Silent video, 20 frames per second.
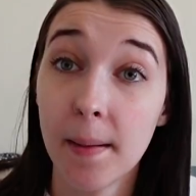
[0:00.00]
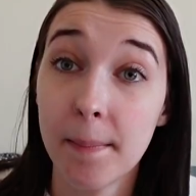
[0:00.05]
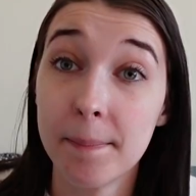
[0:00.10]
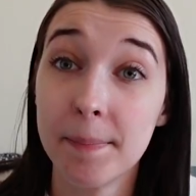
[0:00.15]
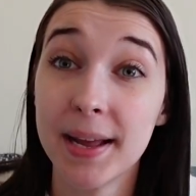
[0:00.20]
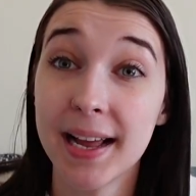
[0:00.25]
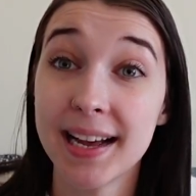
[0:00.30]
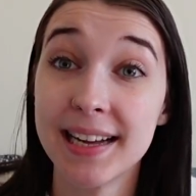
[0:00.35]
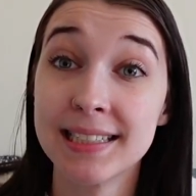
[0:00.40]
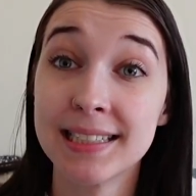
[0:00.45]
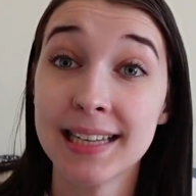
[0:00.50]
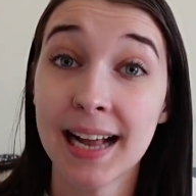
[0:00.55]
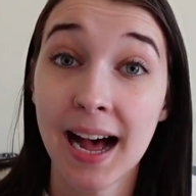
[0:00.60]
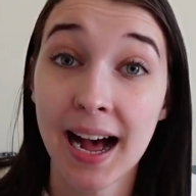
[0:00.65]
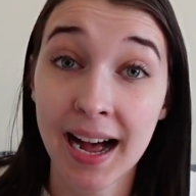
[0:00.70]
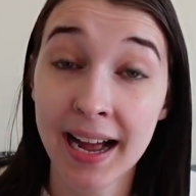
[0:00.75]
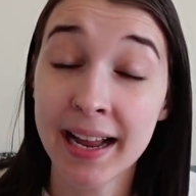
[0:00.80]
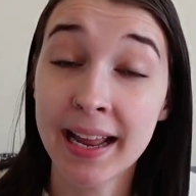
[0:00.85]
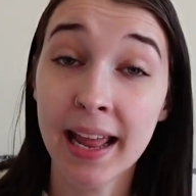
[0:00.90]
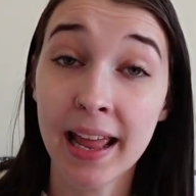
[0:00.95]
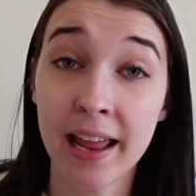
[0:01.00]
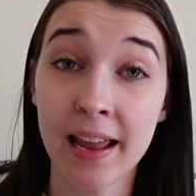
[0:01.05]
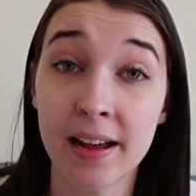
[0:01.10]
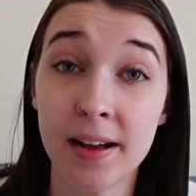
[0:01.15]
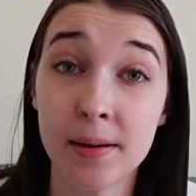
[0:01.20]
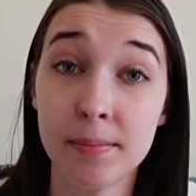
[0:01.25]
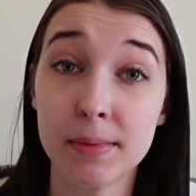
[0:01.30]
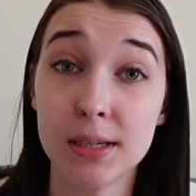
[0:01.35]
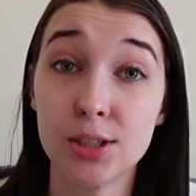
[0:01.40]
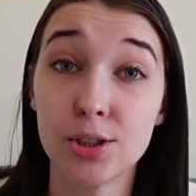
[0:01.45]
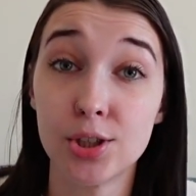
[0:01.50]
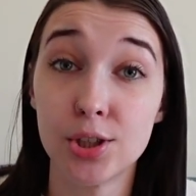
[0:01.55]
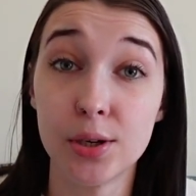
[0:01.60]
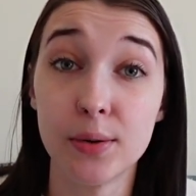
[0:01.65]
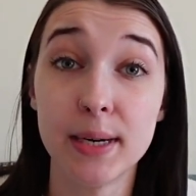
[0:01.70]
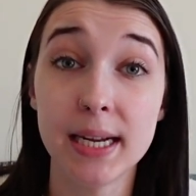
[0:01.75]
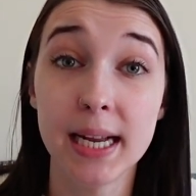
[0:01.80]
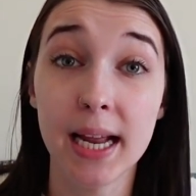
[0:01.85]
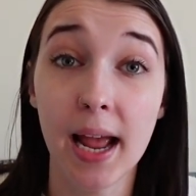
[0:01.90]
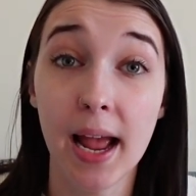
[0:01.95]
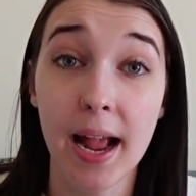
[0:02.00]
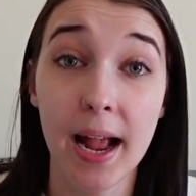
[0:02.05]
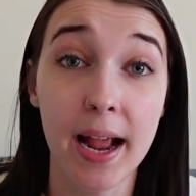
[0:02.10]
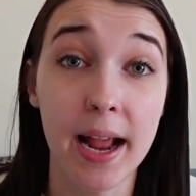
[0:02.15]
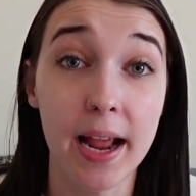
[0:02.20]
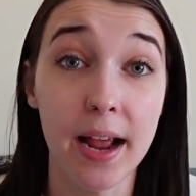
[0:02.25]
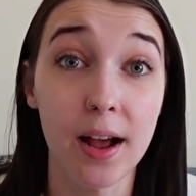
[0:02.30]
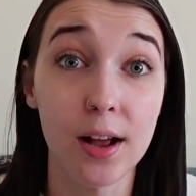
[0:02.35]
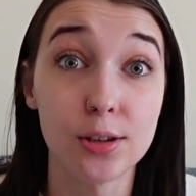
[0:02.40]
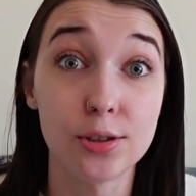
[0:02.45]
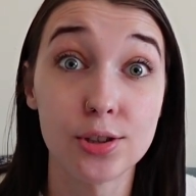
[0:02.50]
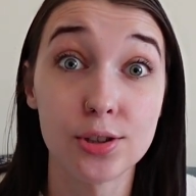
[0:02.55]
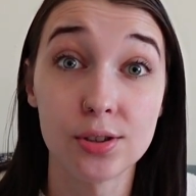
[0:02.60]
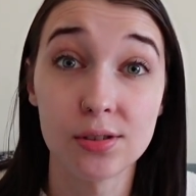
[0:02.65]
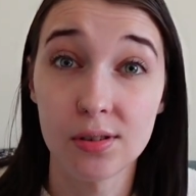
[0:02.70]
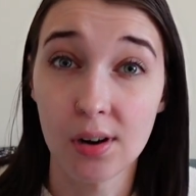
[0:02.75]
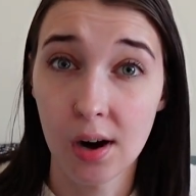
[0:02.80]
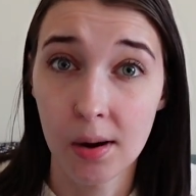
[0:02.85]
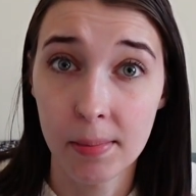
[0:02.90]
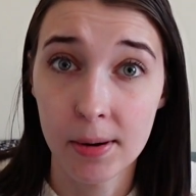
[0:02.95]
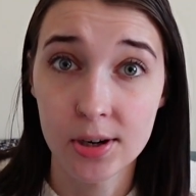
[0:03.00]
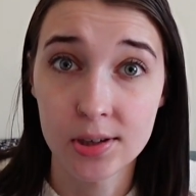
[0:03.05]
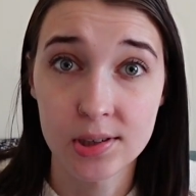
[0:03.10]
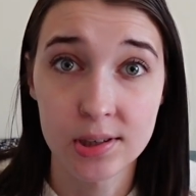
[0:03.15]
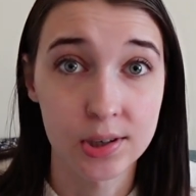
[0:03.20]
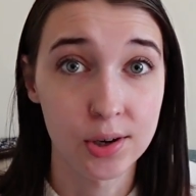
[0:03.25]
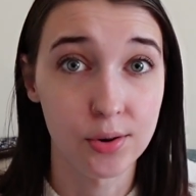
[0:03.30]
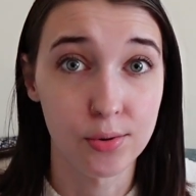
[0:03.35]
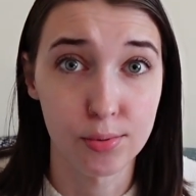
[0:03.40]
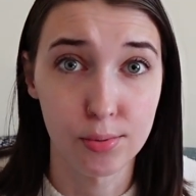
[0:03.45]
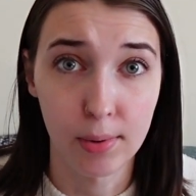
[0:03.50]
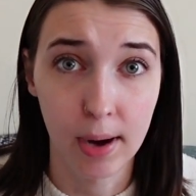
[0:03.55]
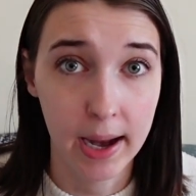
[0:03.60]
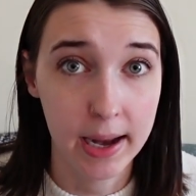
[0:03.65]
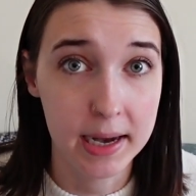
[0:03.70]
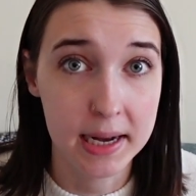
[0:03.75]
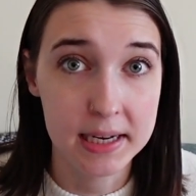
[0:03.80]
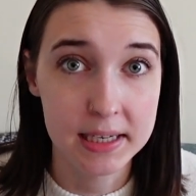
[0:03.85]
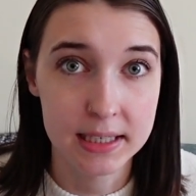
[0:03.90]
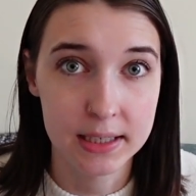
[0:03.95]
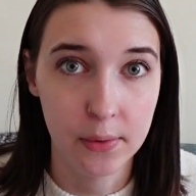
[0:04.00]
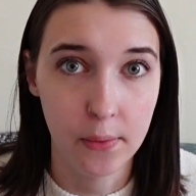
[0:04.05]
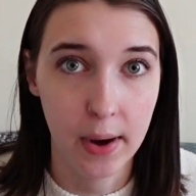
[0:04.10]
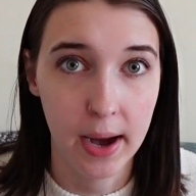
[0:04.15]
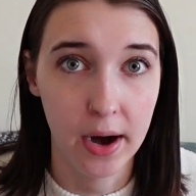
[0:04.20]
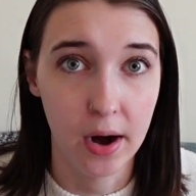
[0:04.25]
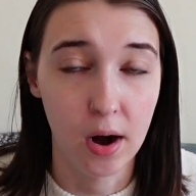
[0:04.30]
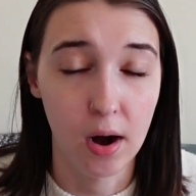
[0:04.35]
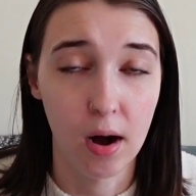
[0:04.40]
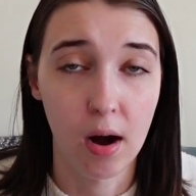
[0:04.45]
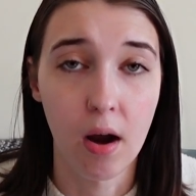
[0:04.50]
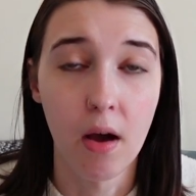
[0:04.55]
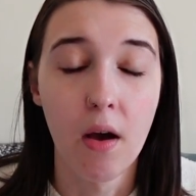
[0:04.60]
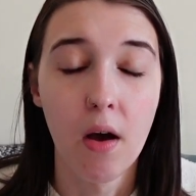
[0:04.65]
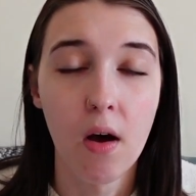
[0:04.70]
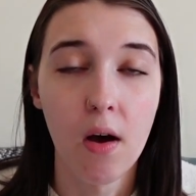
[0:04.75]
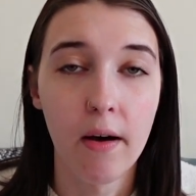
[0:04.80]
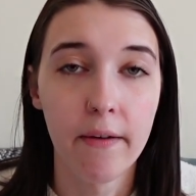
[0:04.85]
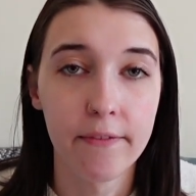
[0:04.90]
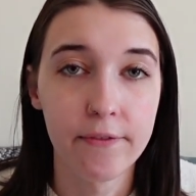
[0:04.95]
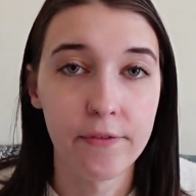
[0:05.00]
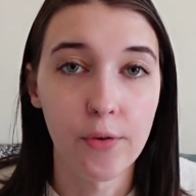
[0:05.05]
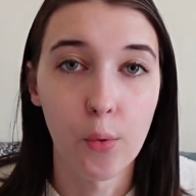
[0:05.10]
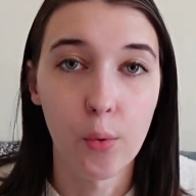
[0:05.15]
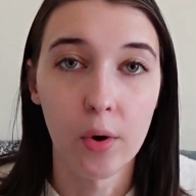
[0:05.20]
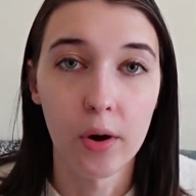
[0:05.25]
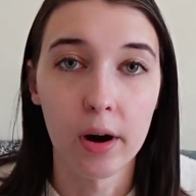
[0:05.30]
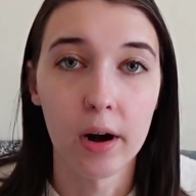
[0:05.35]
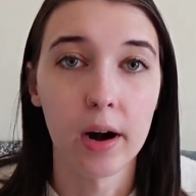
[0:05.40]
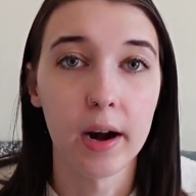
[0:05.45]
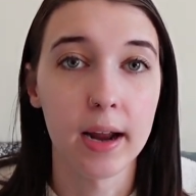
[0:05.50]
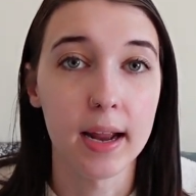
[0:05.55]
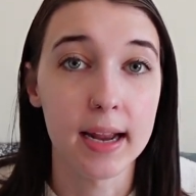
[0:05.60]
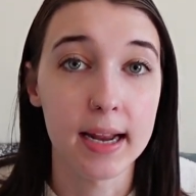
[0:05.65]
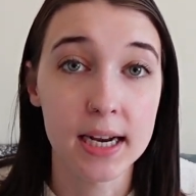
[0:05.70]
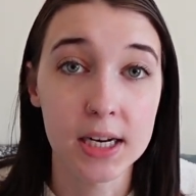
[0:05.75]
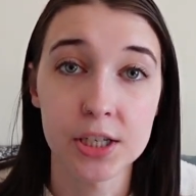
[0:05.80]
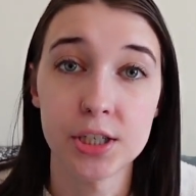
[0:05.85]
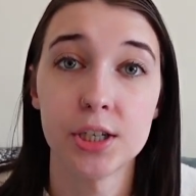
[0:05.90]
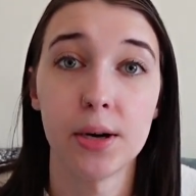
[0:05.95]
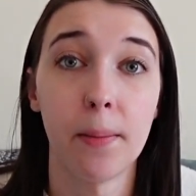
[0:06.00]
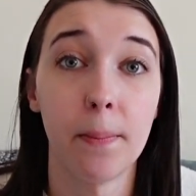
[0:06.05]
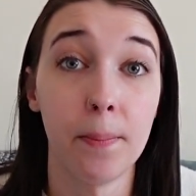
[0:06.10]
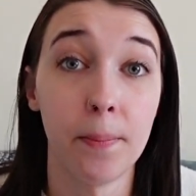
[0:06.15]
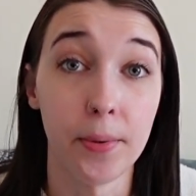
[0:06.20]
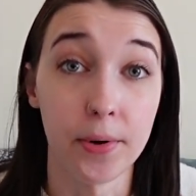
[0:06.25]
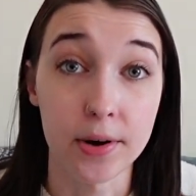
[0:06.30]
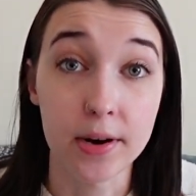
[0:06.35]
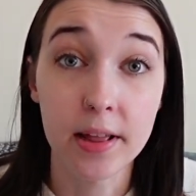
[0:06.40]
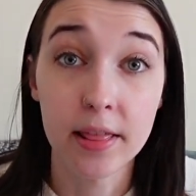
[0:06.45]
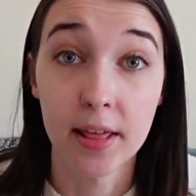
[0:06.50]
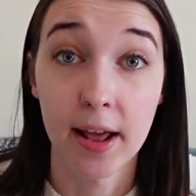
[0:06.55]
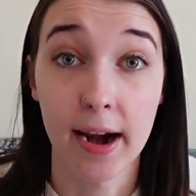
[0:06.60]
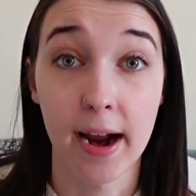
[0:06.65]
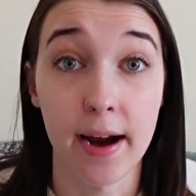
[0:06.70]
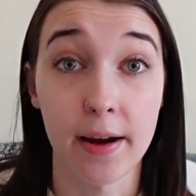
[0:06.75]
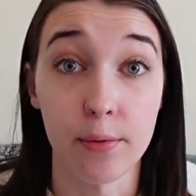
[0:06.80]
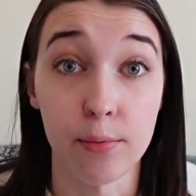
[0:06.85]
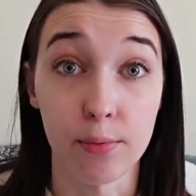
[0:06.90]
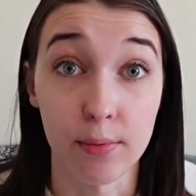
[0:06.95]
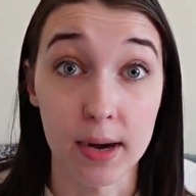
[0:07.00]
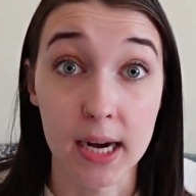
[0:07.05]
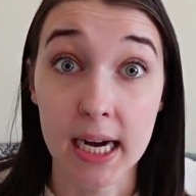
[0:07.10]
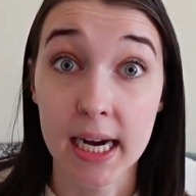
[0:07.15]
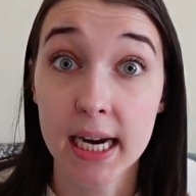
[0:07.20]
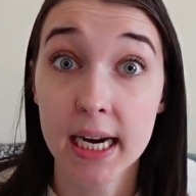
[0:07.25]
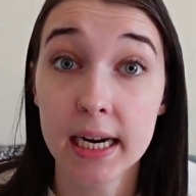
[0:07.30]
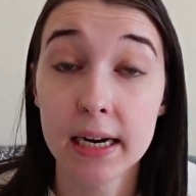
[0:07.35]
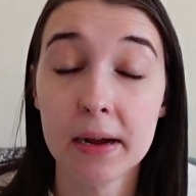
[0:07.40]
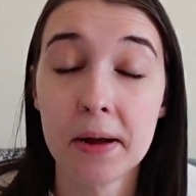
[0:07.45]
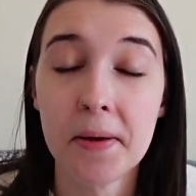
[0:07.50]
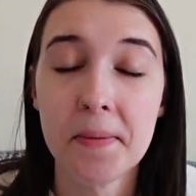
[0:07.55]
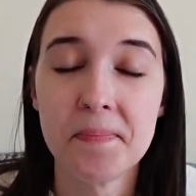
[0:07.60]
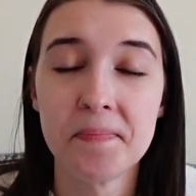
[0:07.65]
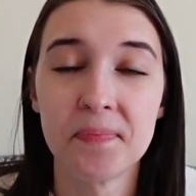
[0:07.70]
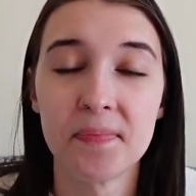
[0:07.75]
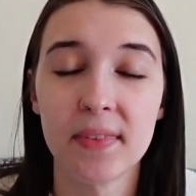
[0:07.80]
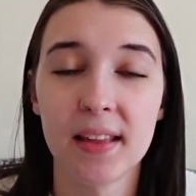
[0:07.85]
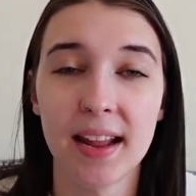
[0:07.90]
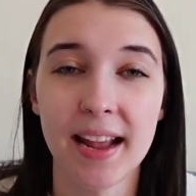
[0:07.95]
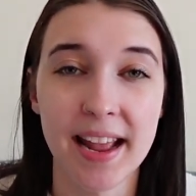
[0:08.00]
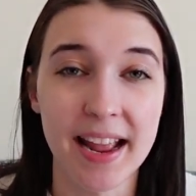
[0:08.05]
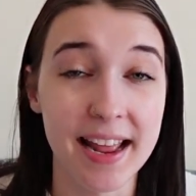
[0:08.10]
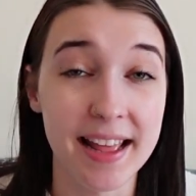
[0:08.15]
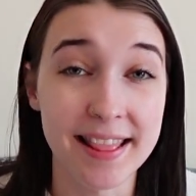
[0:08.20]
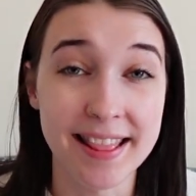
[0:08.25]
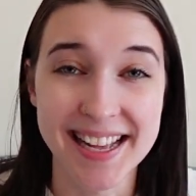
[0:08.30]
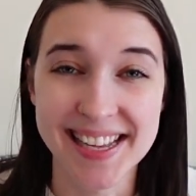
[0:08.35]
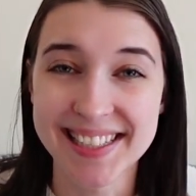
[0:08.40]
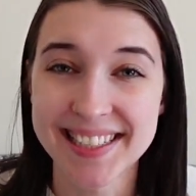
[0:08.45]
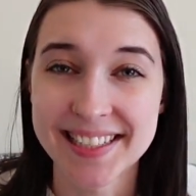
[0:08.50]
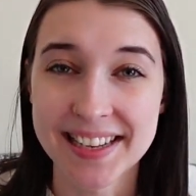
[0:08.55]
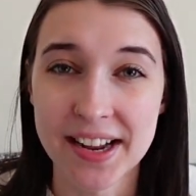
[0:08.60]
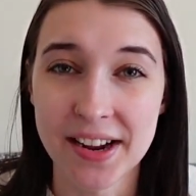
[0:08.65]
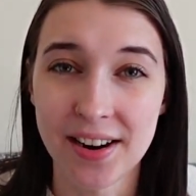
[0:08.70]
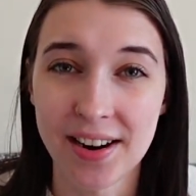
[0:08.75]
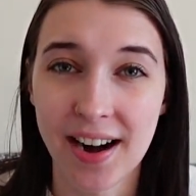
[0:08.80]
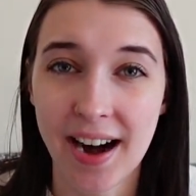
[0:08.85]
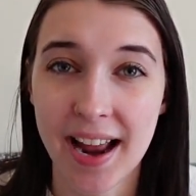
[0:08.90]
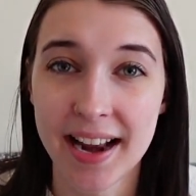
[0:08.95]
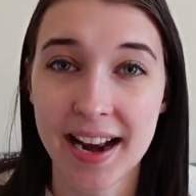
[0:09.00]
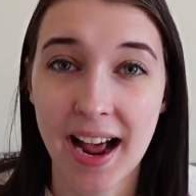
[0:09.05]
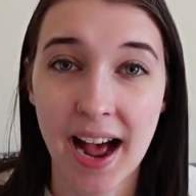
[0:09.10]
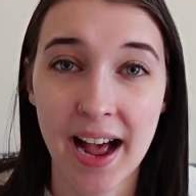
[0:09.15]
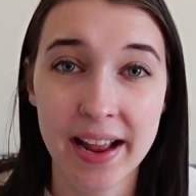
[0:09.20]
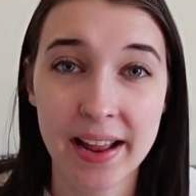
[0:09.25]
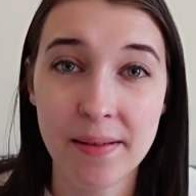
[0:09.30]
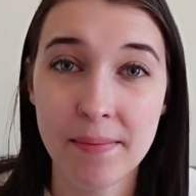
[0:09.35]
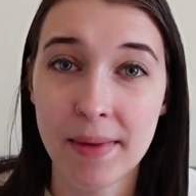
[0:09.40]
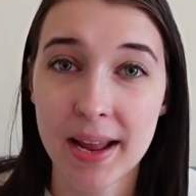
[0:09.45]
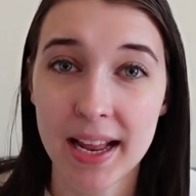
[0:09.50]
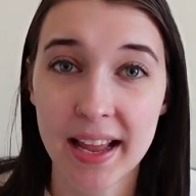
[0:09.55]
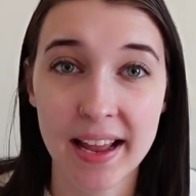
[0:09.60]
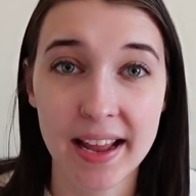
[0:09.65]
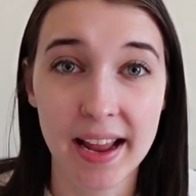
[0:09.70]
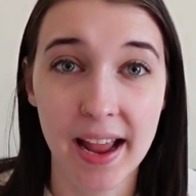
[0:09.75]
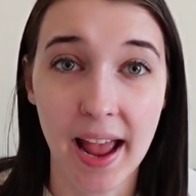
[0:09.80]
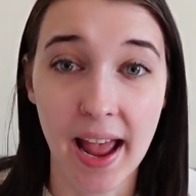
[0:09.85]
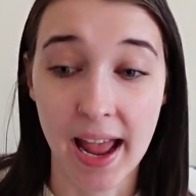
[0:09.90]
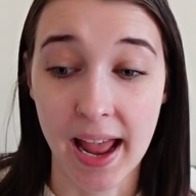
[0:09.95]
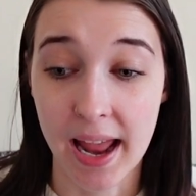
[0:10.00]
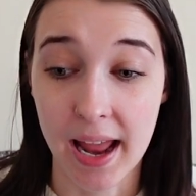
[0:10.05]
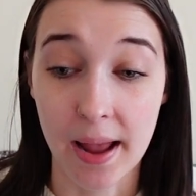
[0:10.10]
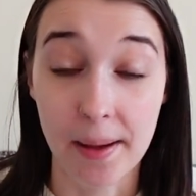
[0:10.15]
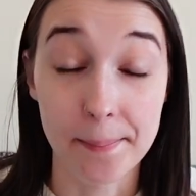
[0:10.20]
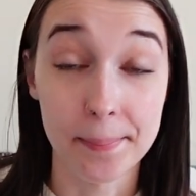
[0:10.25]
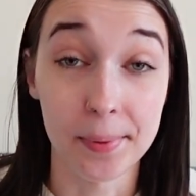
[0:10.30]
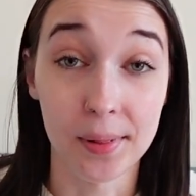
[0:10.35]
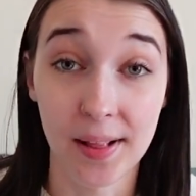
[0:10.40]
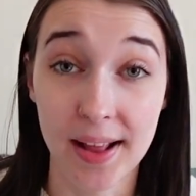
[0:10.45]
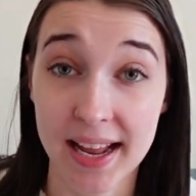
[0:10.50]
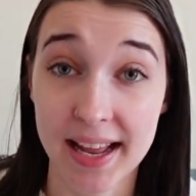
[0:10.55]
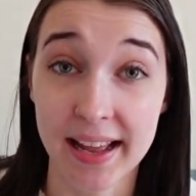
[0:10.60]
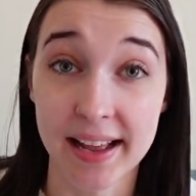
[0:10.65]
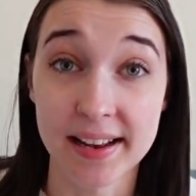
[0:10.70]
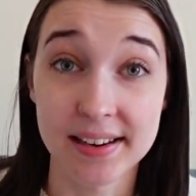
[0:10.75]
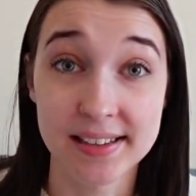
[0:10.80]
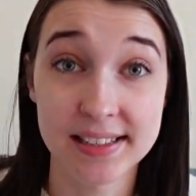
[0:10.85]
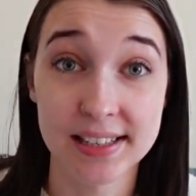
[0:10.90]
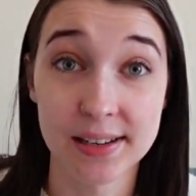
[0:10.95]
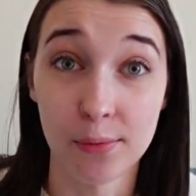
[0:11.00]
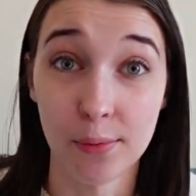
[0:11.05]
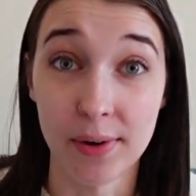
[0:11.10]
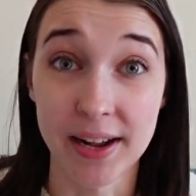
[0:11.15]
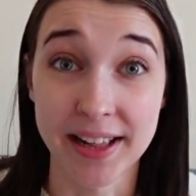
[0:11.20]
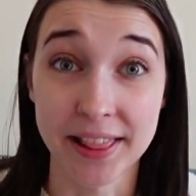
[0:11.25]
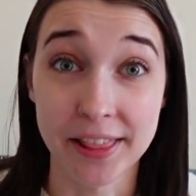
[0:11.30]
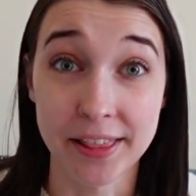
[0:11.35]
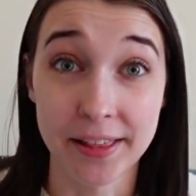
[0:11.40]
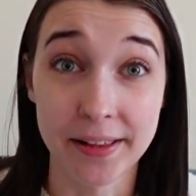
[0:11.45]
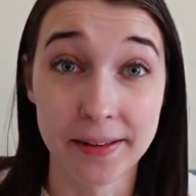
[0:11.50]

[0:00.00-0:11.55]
Because I am doing a Starburst Granny Square for each book that I read this year, and I am making a blanket with